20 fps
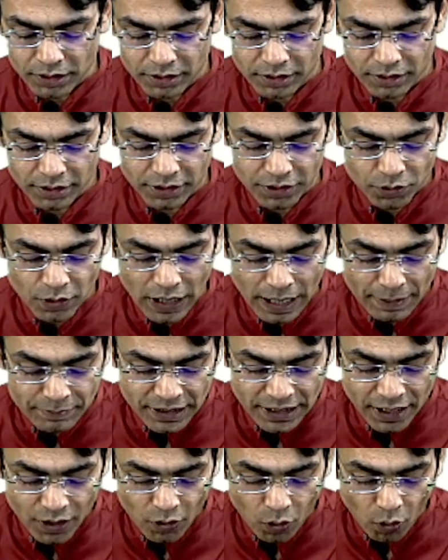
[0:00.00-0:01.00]
I'm
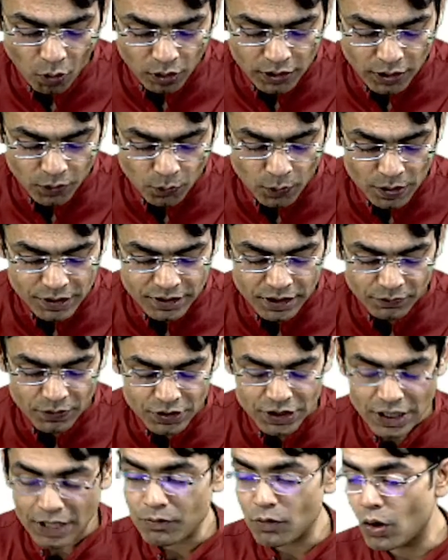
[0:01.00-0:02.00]
taking all the questions which
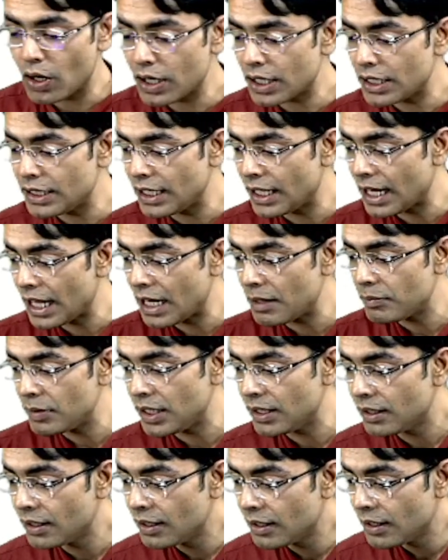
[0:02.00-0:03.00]
I've got, and then I'll
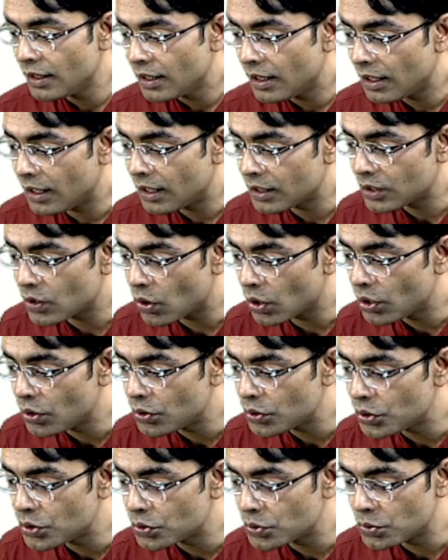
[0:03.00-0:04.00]
be talking to
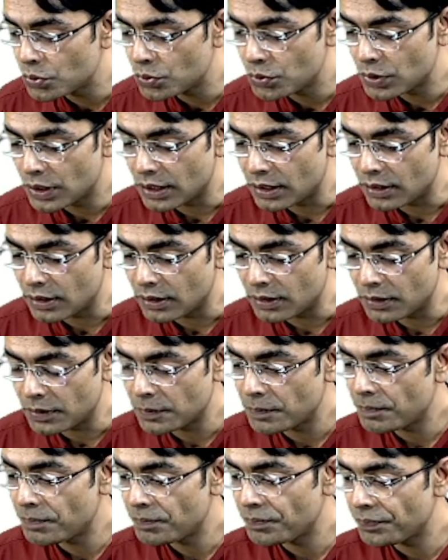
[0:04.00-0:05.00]
you
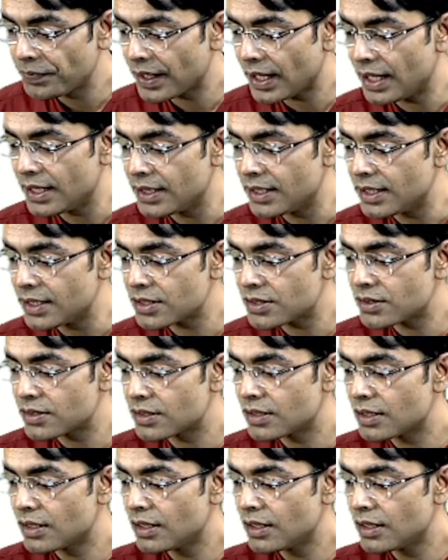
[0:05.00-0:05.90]
in this.